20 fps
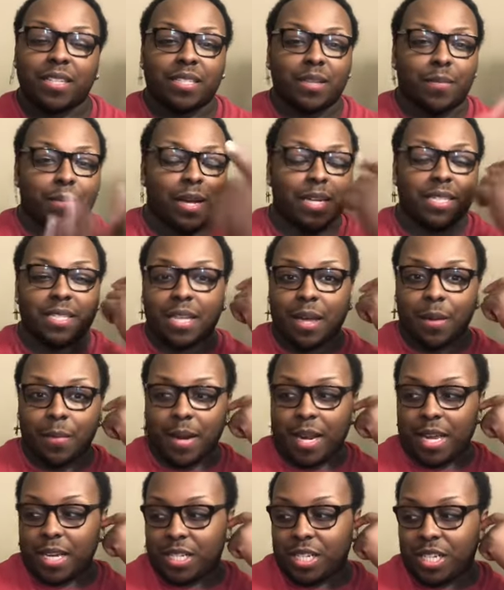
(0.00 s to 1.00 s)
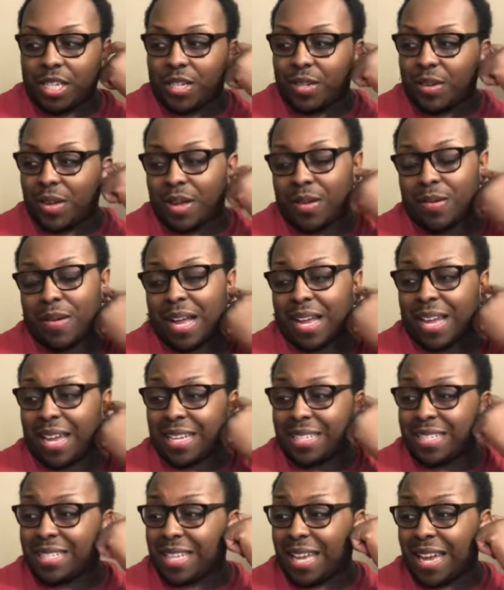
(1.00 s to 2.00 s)
Somebody's coming at you. Oh, I
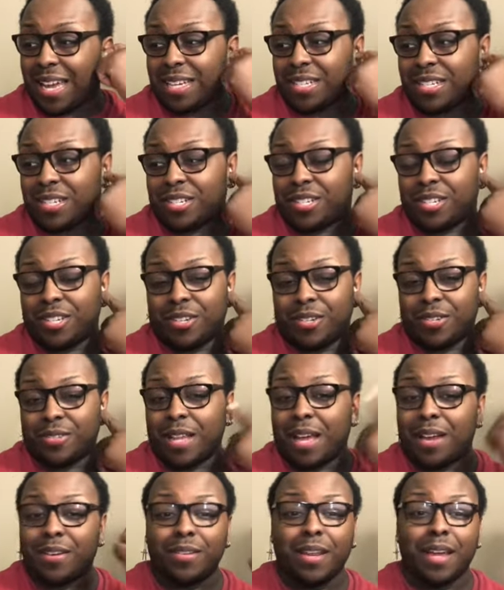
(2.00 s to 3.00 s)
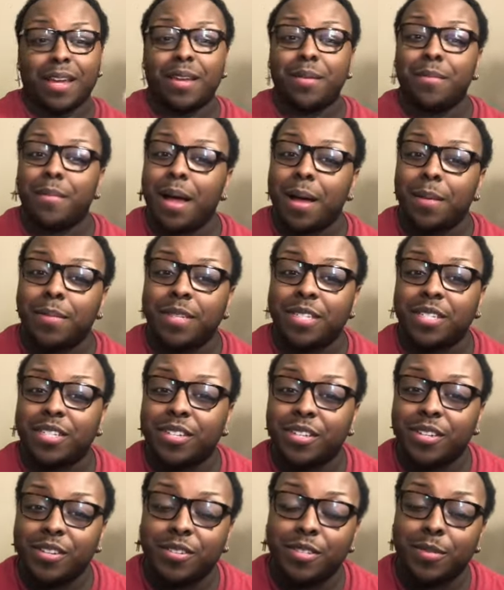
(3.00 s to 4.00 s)
can't stand your shoes. I don't like your mama's
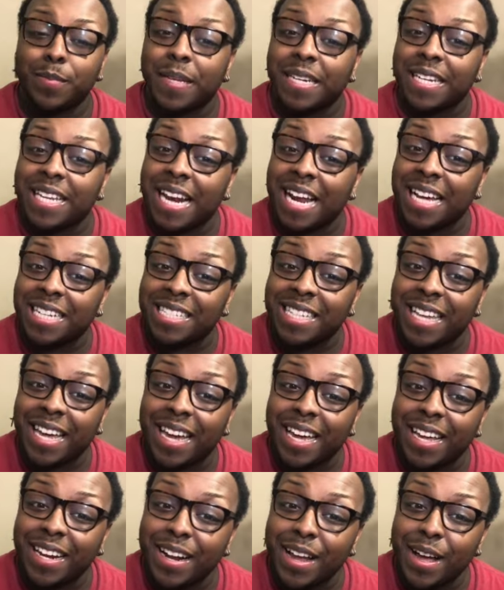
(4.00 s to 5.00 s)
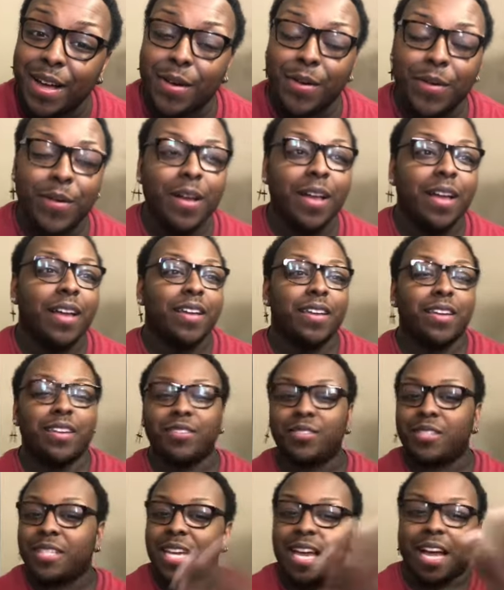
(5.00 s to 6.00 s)
shoes. But did I say it? No.
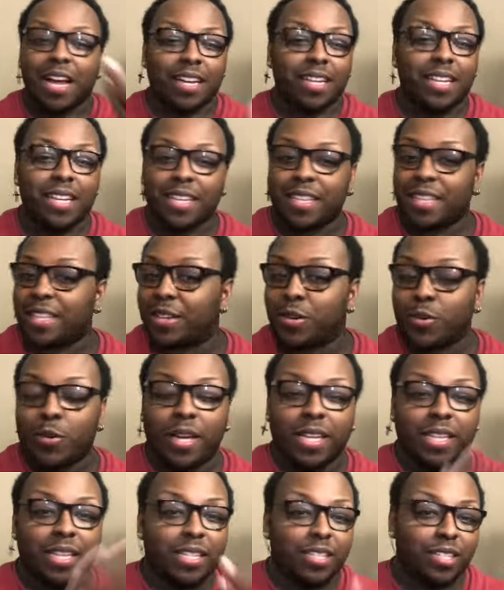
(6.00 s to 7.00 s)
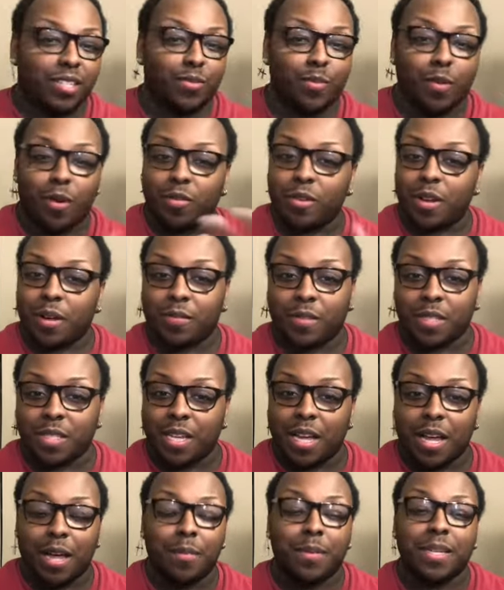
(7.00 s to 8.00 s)
You see how quick that just rolled off the
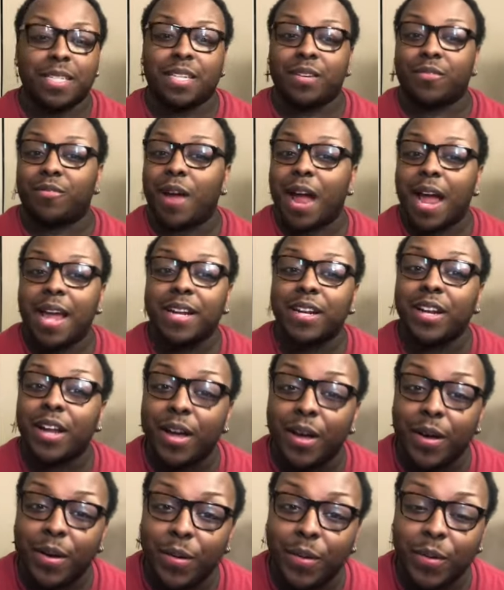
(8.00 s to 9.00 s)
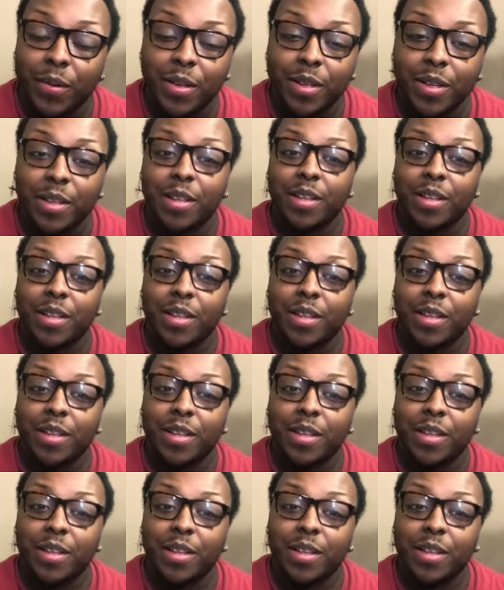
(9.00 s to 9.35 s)
tongue? Is it right? No.